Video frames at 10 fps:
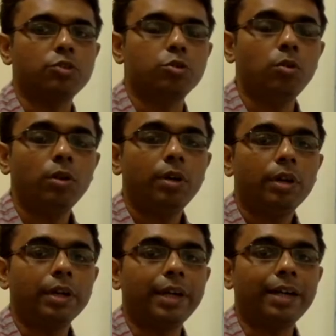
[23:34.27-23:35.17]
to
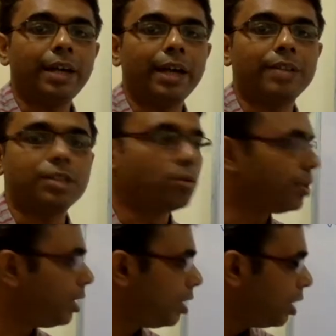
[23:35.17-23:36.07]
get executed